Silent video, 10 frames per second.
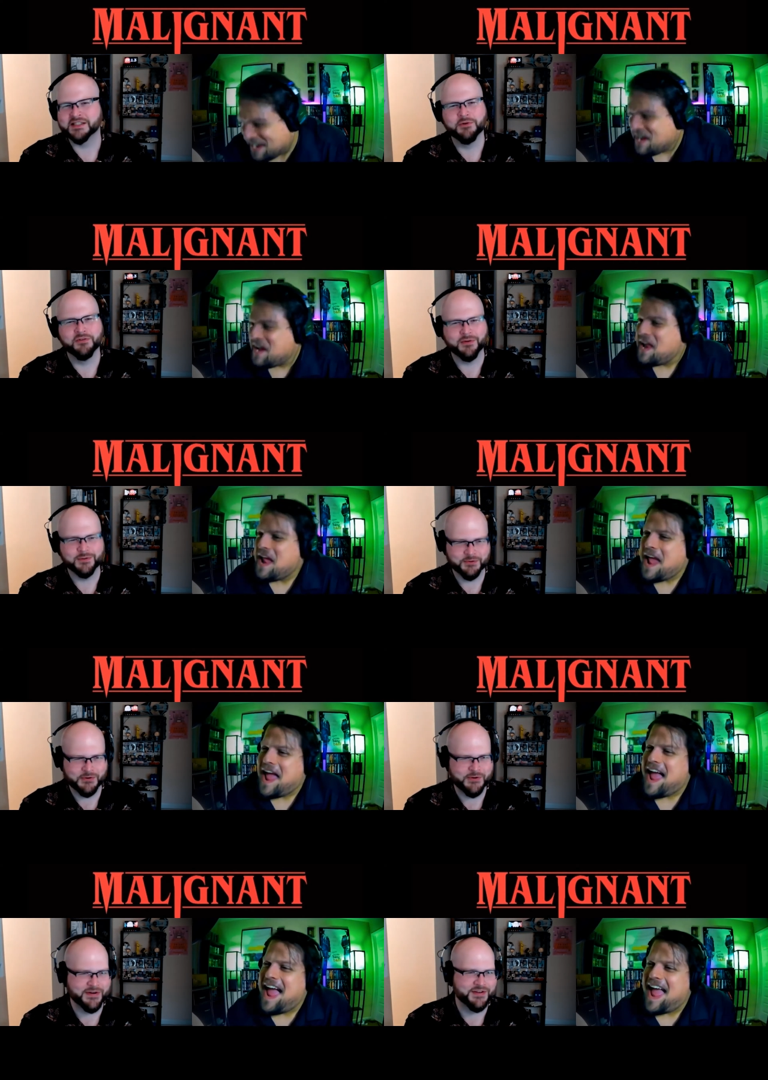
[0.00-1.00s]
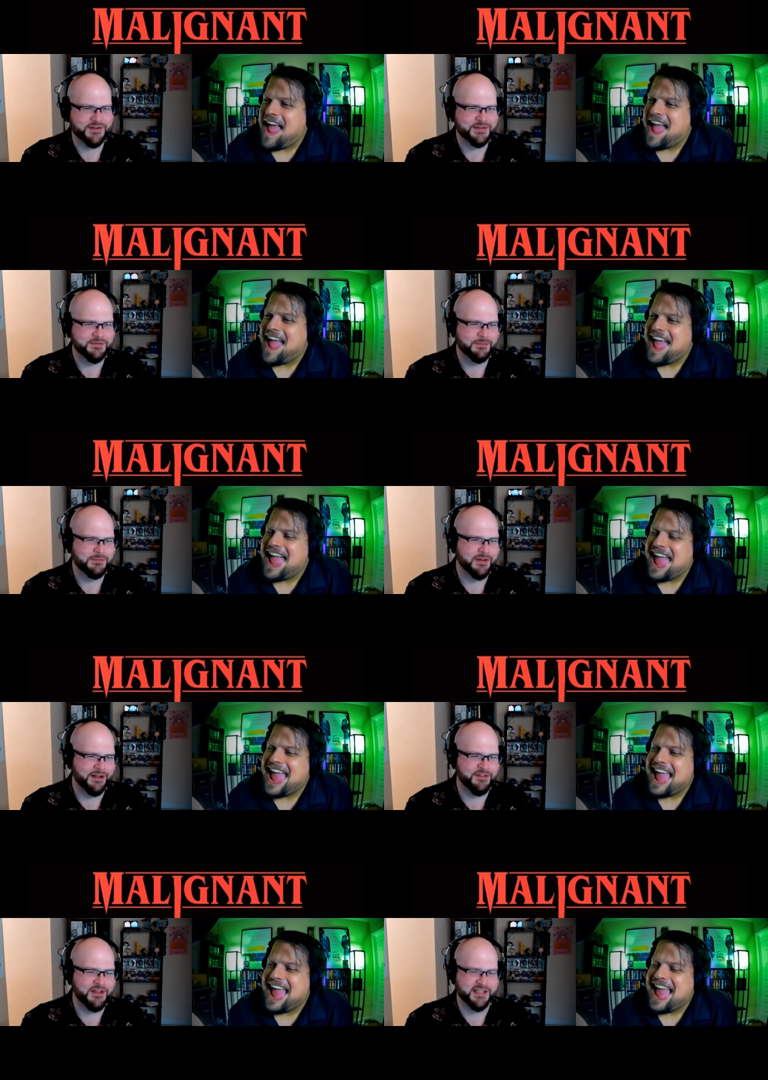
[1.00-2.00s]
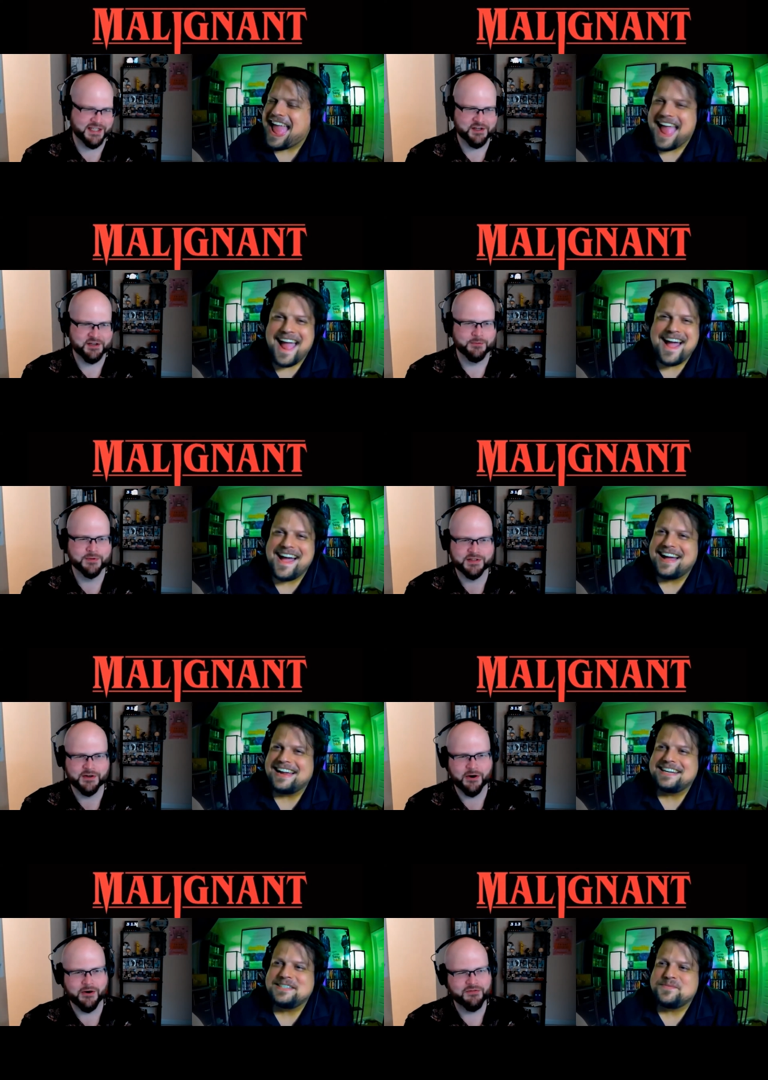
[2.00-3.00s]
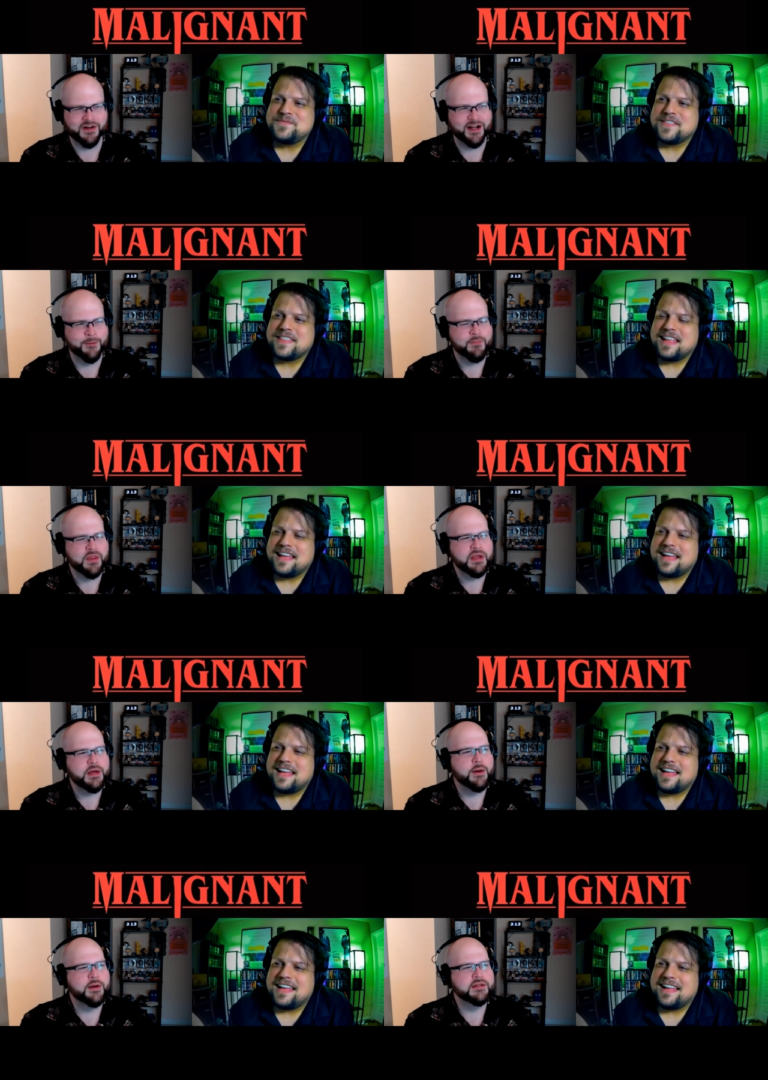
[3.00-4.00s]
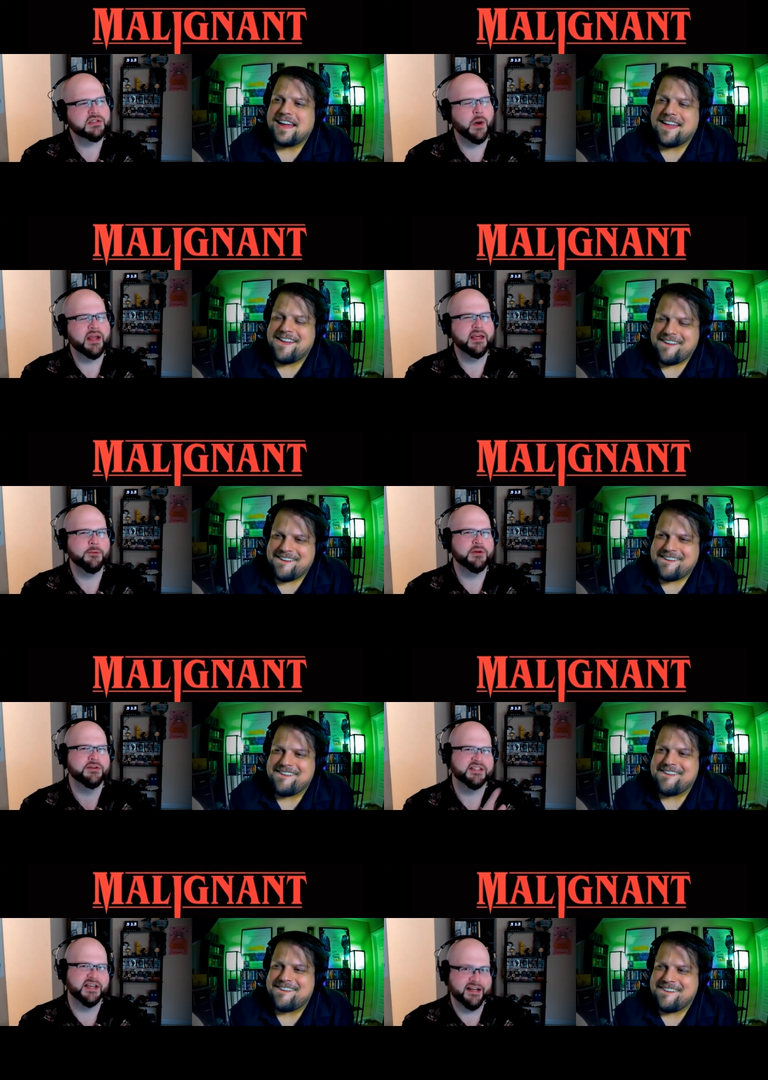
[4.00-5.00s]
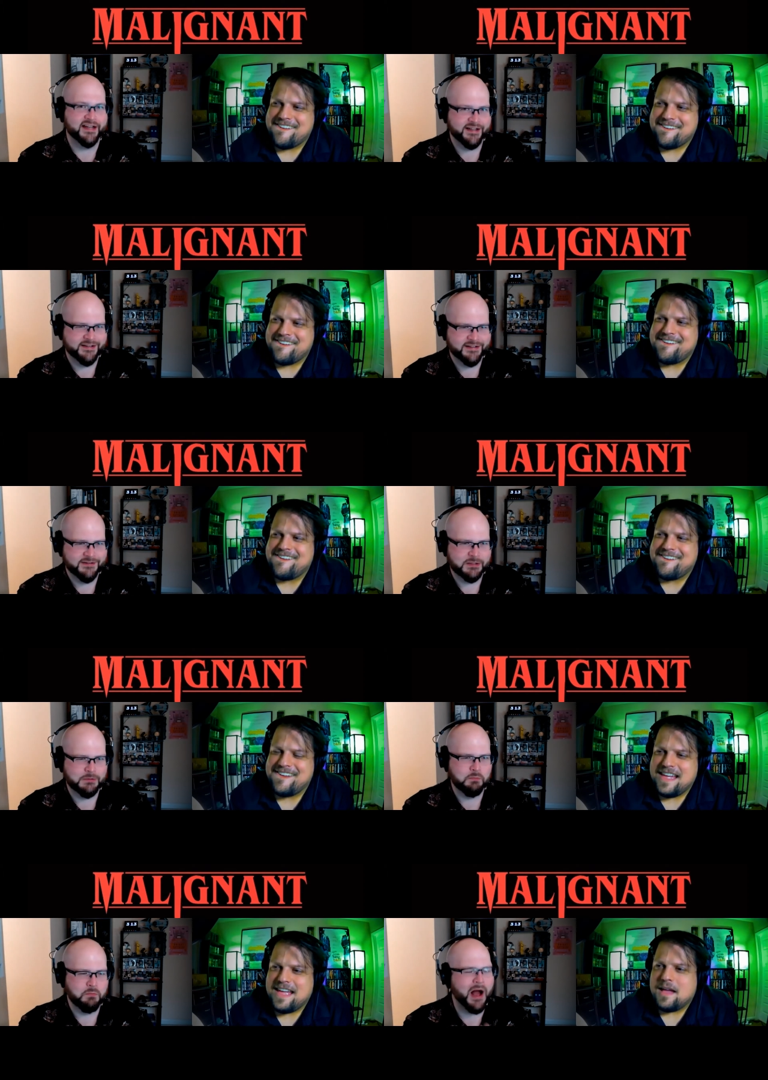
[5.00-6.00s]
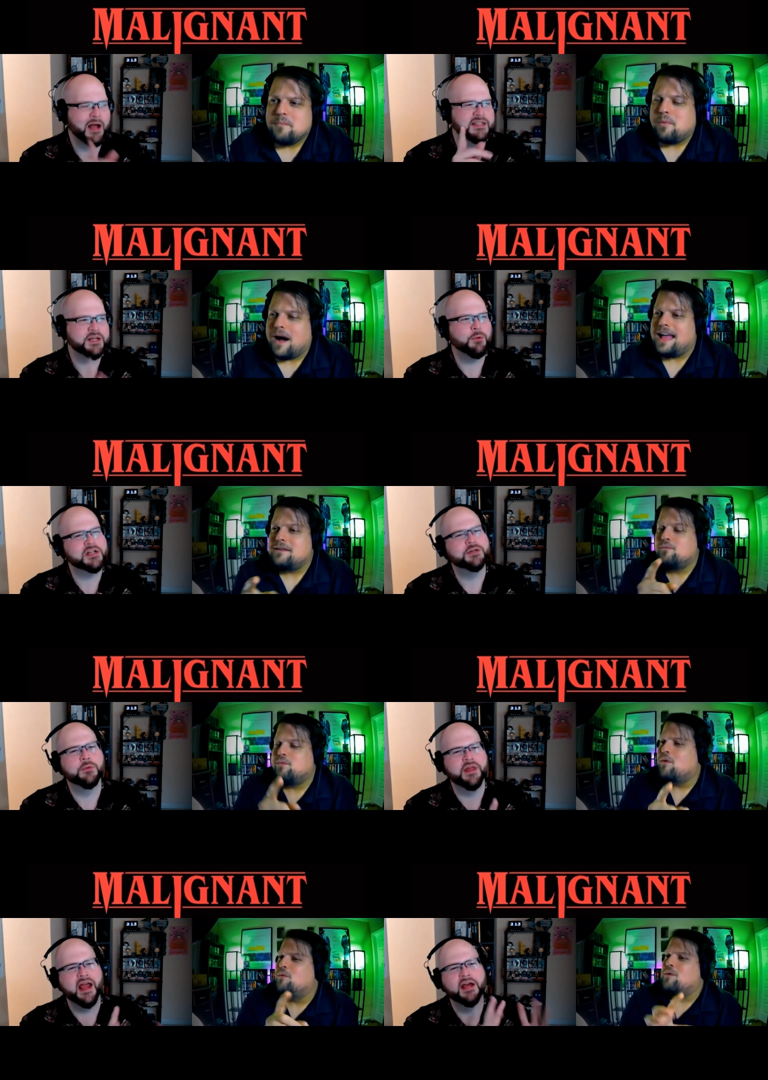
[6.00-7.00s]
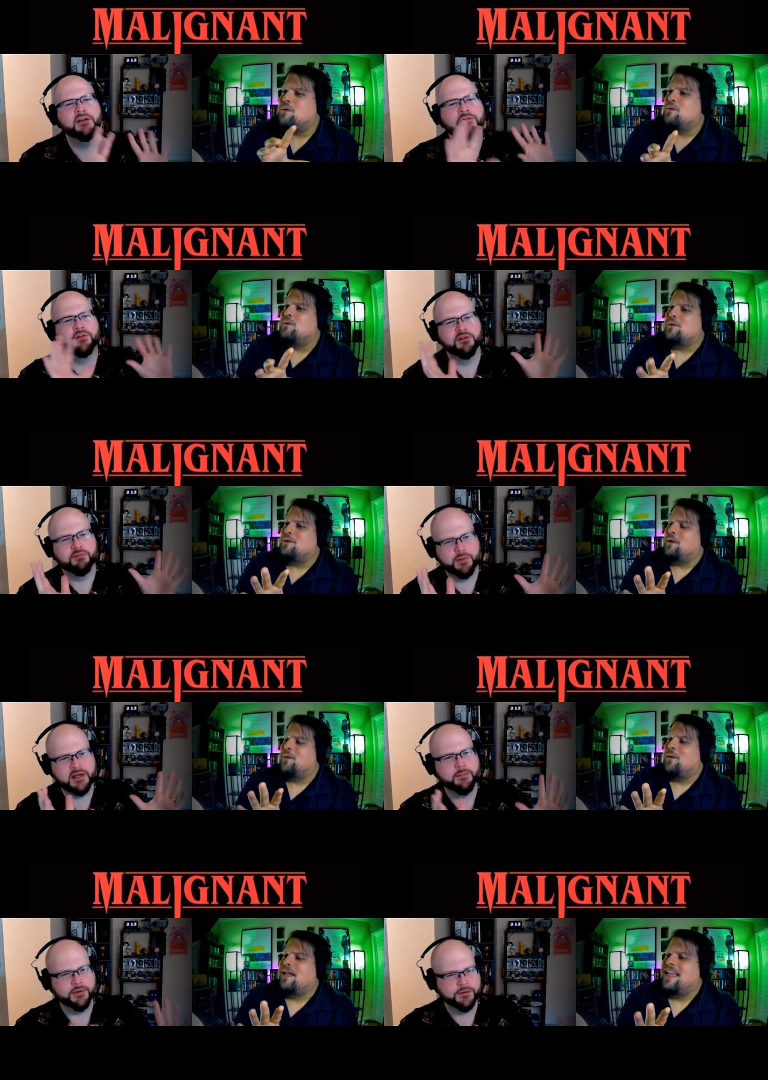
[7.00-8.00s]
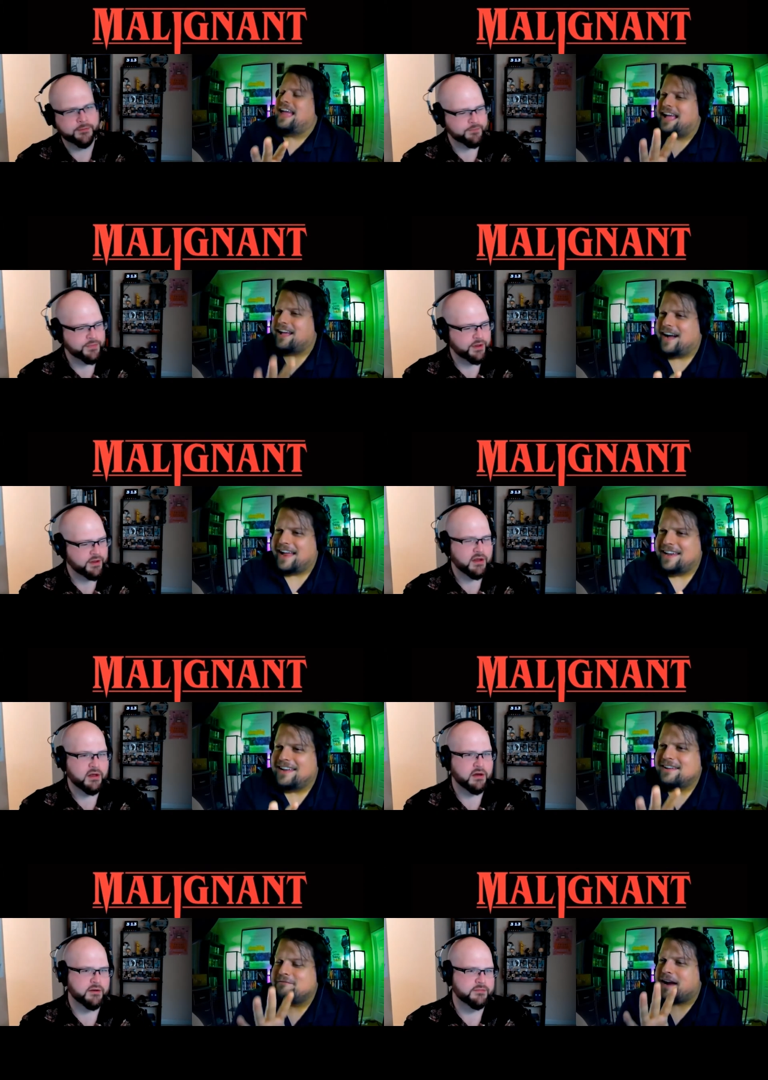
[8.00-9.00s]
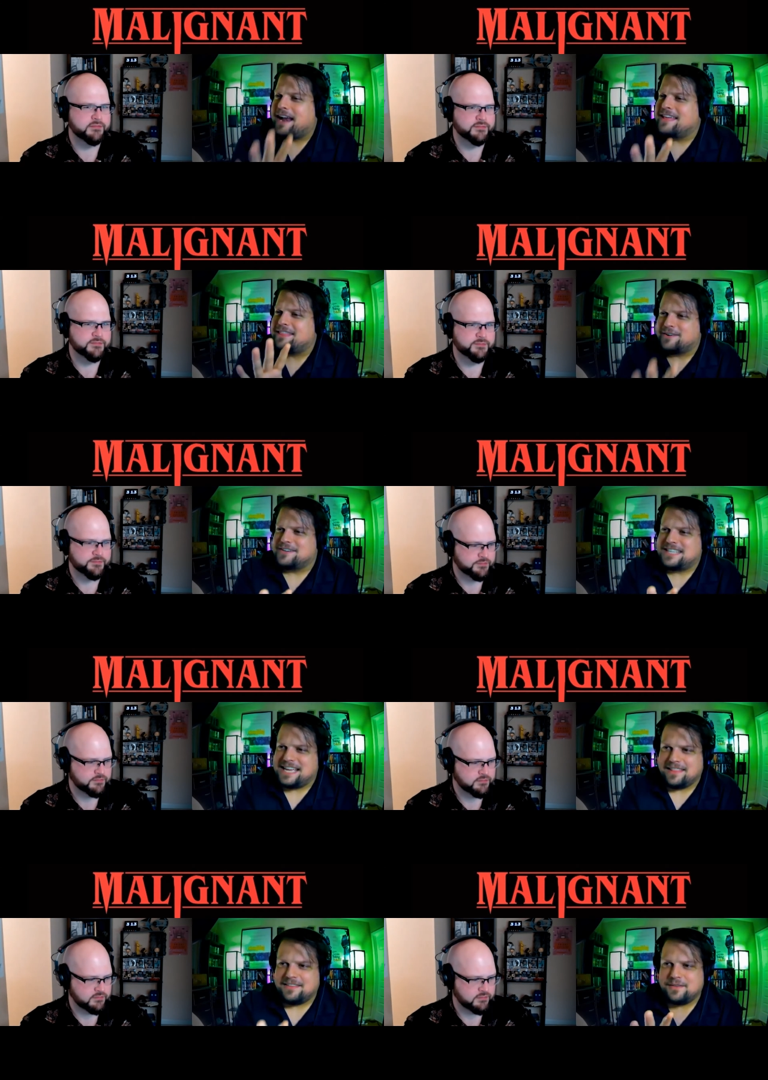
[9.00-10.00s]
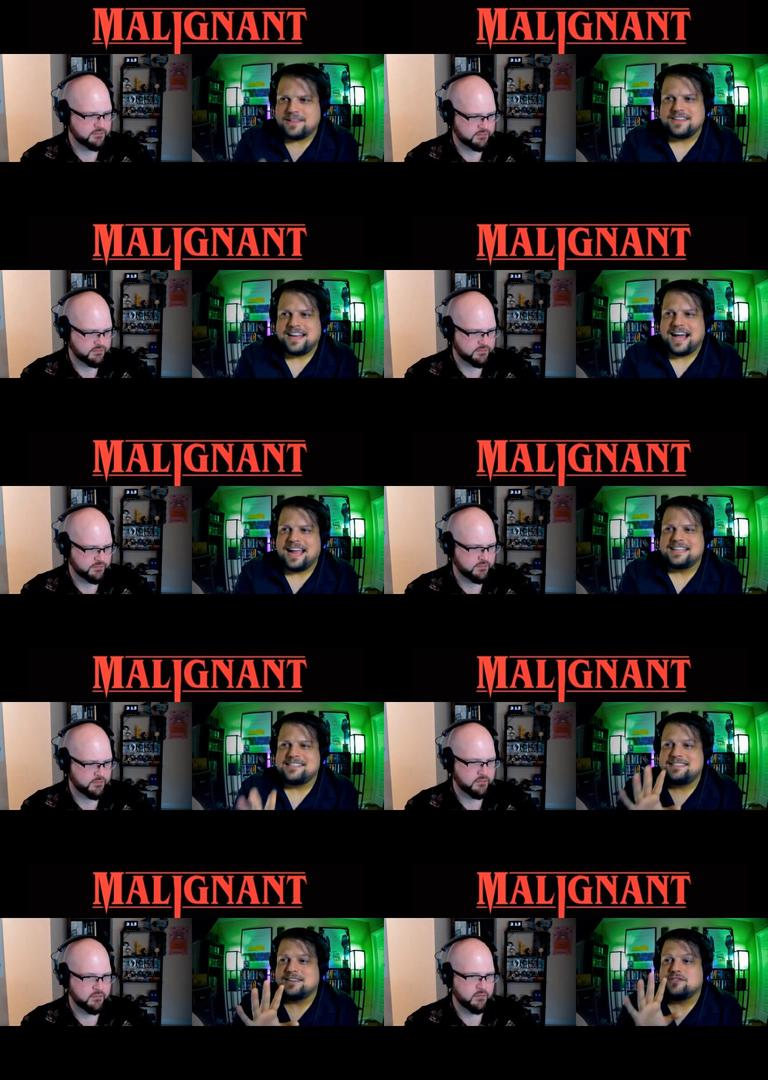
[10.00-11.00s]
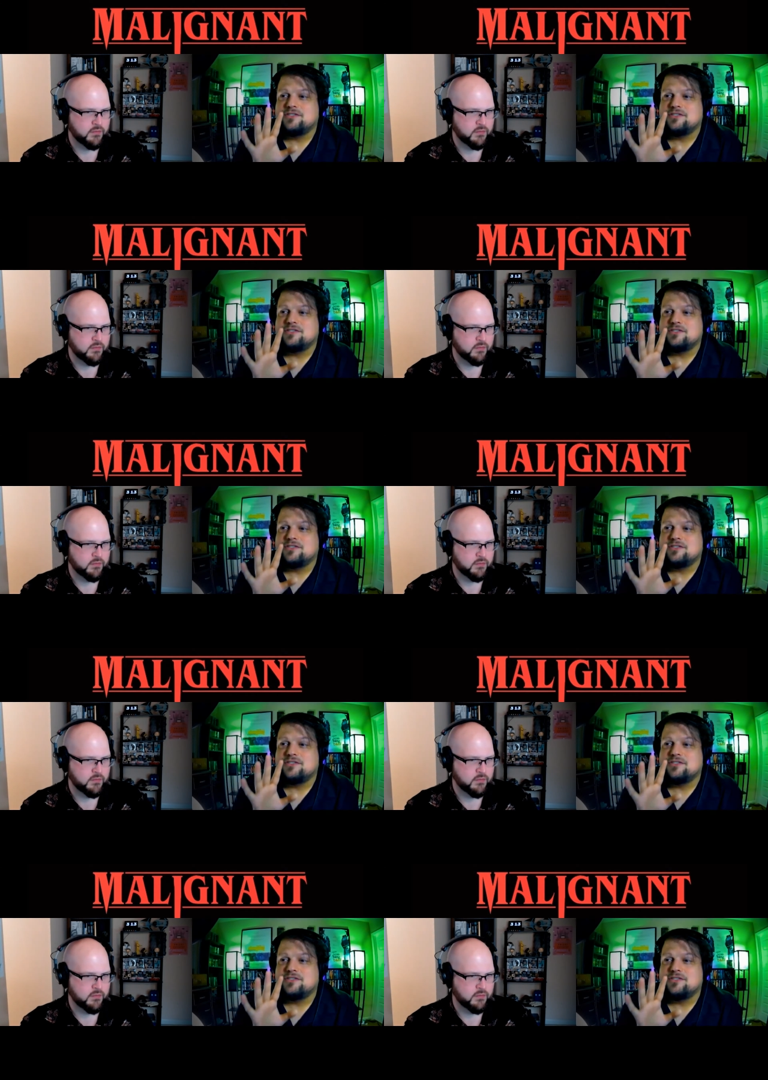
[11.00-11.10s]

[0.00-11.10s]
Speaker 1: of the movie was ruined if the intention was to horrify it. So I get what you're saying.
Speaker 2: I did watch it with a handful of people. Hang on. Friday the 13th, 2009 still